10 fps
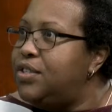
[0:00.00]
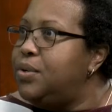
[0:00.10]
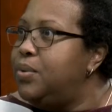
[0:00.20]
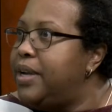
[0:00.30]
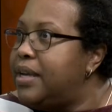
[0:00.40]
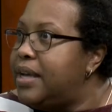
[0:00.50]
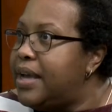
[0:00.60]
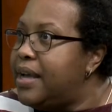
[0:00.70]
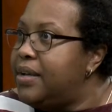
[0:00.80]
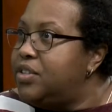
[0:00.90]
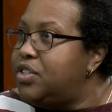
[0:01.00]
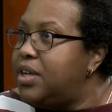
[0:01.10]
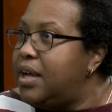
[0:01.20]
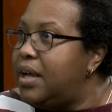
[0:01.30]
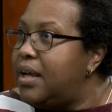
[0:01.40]
you engaged
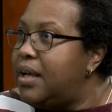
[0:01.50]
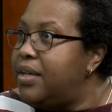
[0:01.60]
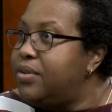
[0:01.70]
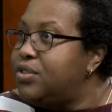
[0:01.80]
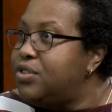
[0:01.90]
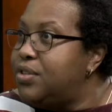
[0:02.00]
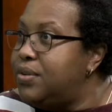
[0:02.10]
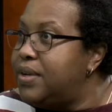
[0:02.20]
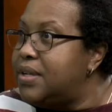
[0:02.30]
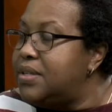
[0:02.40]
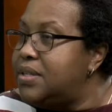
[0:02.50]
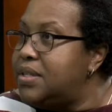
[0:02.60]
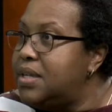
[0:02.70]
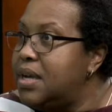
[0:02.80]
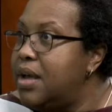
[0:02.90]
other
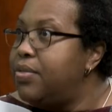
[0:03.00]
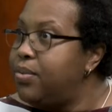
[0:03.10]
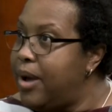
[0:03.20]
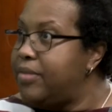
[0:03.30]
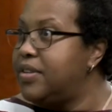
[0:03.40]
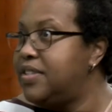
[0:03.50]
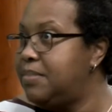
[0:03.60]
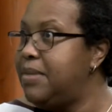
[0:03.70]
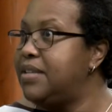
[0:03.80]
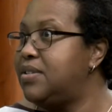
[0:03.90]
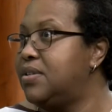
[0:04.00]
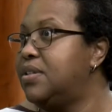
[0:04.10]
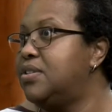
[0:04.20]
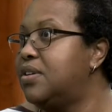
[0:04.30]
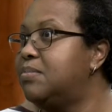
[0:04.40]
students throughout the semester
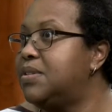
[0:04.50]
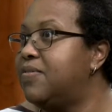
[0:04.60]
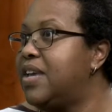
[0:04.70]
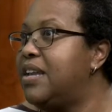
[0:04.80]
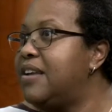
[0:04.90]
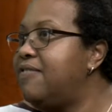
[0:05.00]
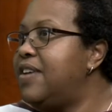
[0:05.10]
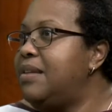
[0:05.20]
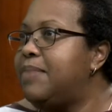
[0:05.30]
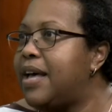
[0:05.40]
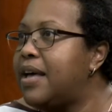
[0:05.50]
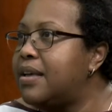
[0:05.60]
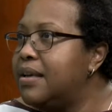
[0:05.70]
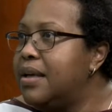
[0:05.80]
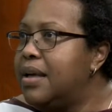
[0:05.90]
in terms of getting
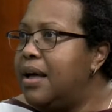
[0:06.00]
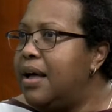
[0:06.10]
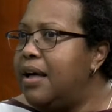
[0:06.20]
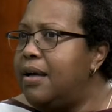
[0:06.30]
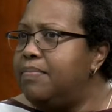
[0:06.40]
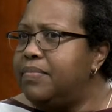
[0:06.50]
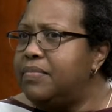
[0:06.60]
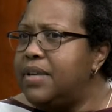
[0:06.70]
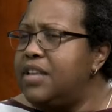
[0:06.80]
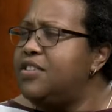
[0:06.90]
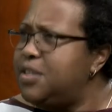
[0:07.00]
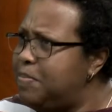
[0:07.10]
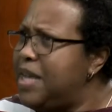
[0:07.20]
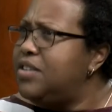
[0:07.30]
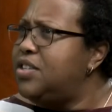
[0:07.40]
feedback, can you
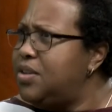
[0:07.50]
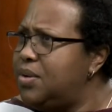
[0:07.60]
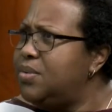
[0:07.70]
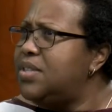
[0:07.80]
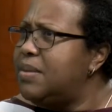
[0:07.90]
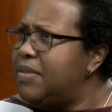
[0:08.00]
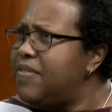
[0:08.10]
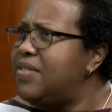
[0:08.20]
speak to some of the